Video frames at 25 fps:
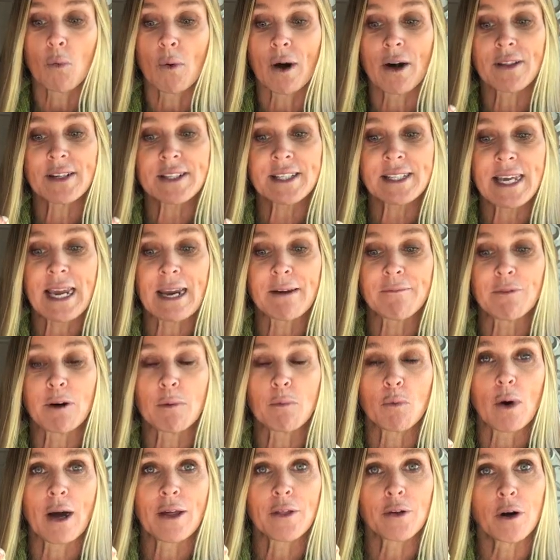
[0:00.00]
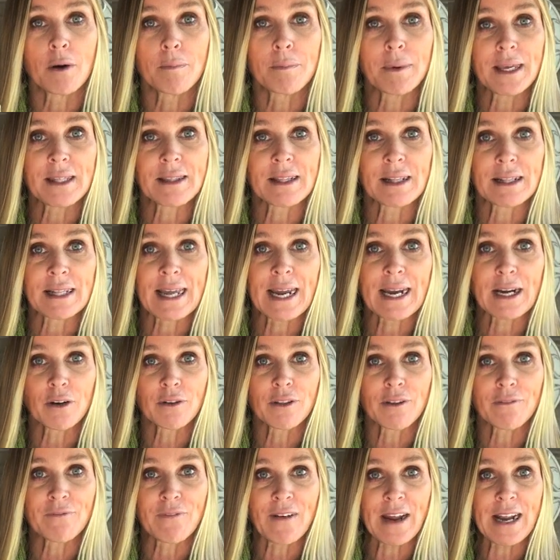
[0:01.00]
where this came from, whether it be the leg
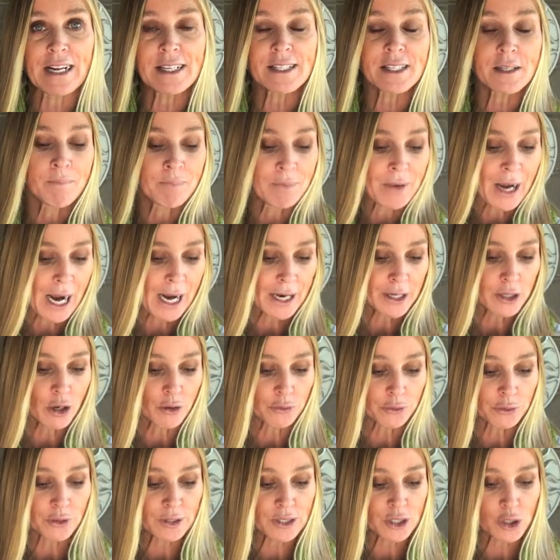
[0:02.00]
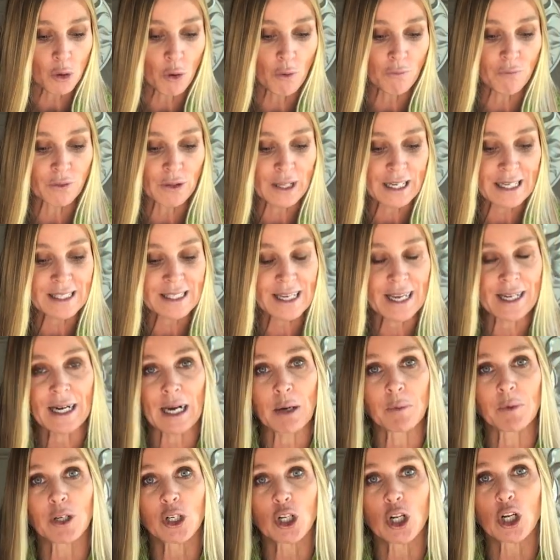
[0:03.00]
or the face, I'd go through this whole fleece and
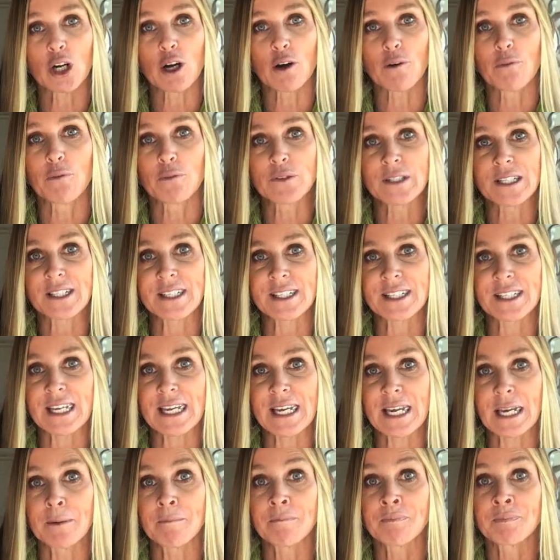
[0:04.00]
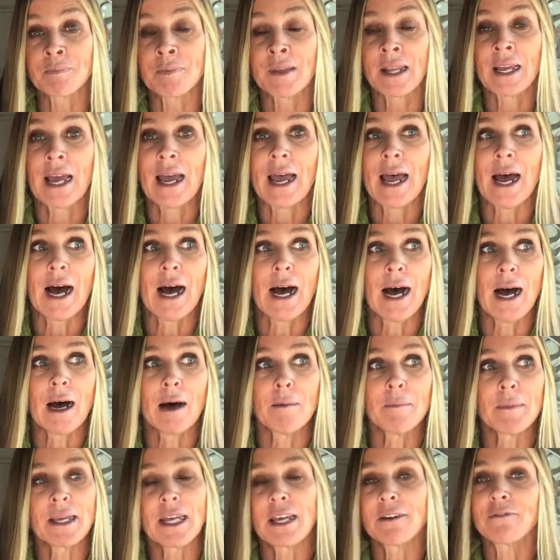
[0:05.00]
I would look to see
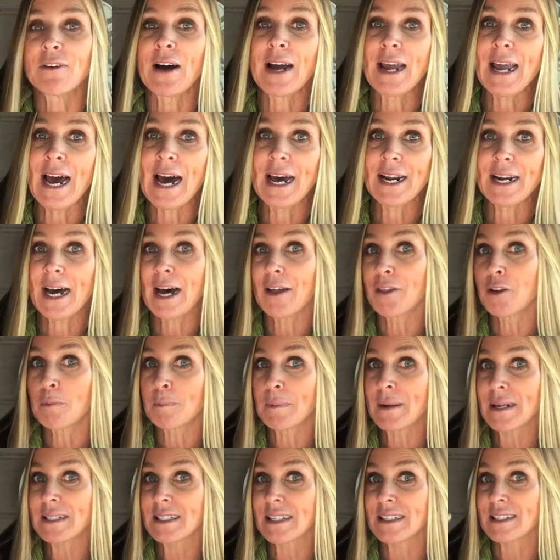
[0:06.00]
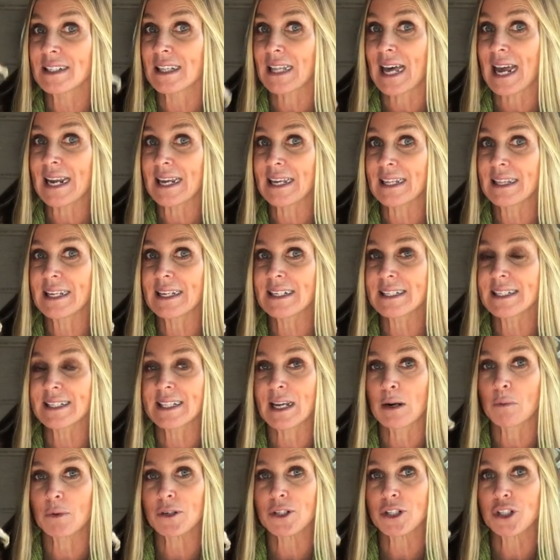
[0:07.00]
um, if I had other pieces like this
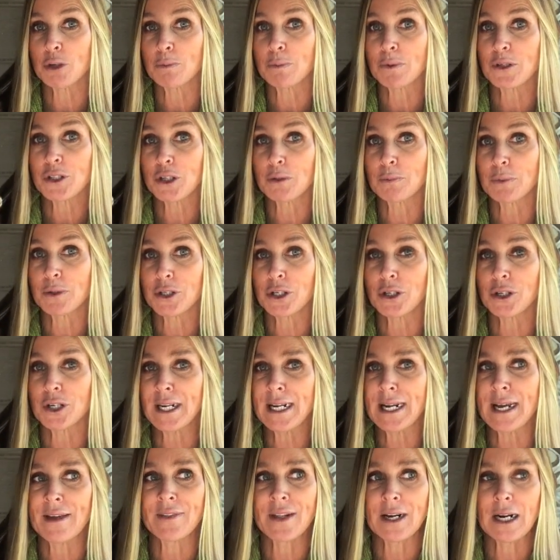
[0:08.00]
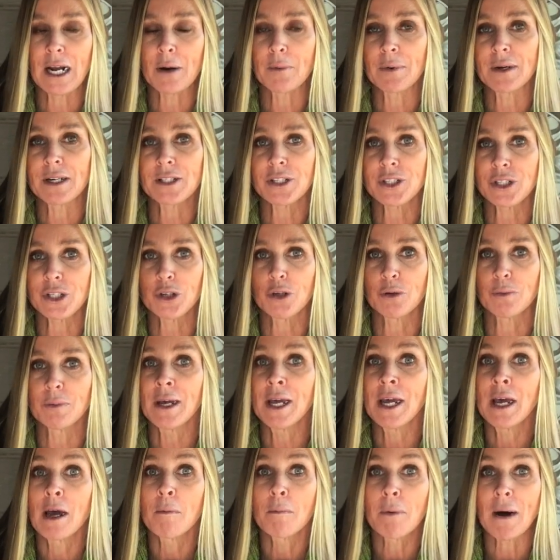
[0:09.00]
that were super, super dirty, and then I would assume
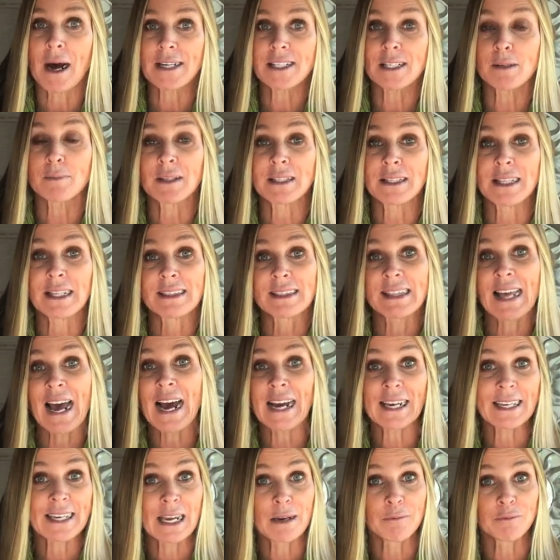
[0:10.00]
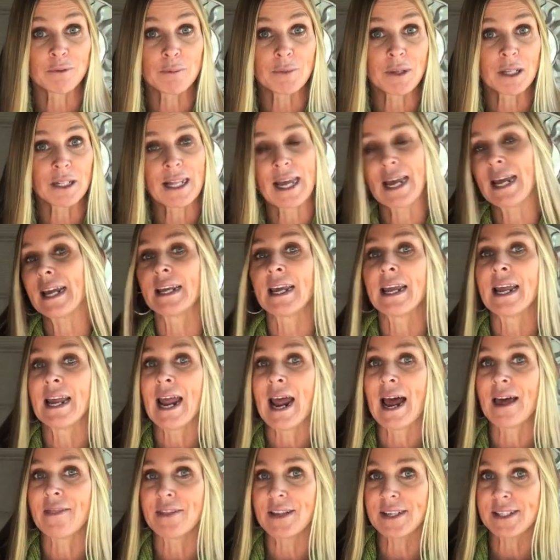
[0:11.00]
possibly that that came from the leg
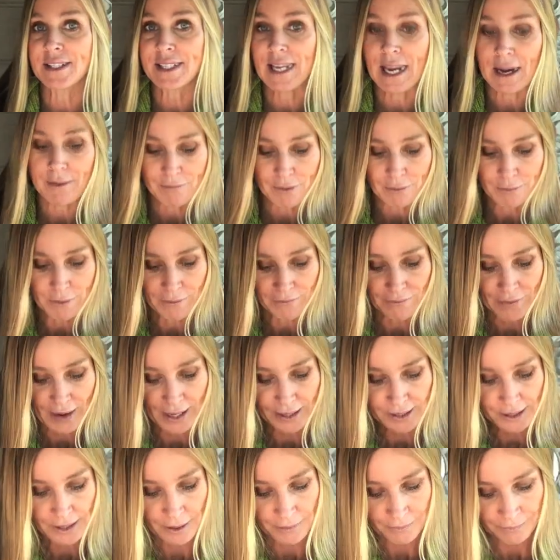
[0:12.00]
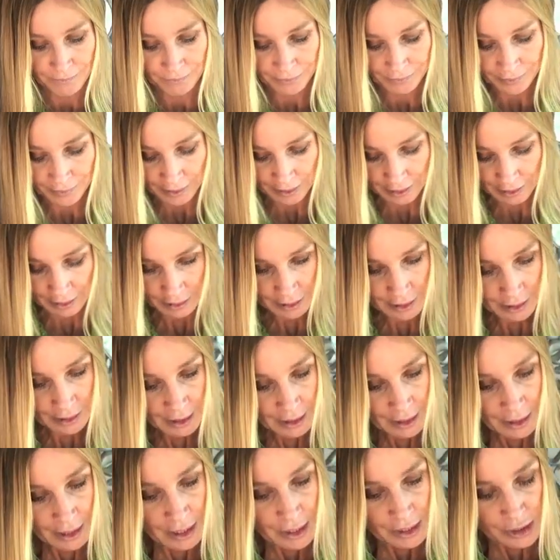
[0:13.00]
and this came from the face.
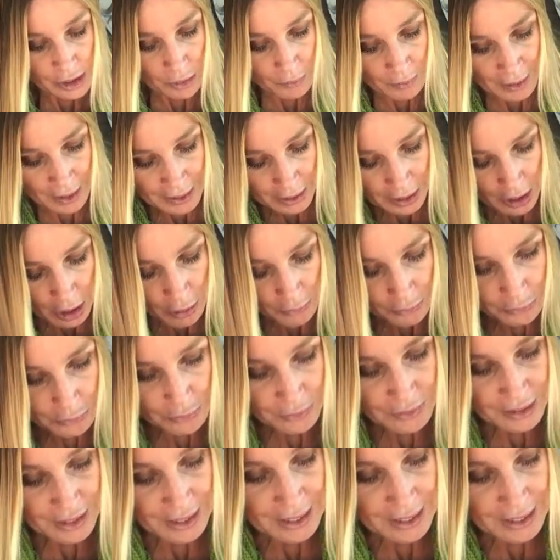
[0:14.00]
So when I go through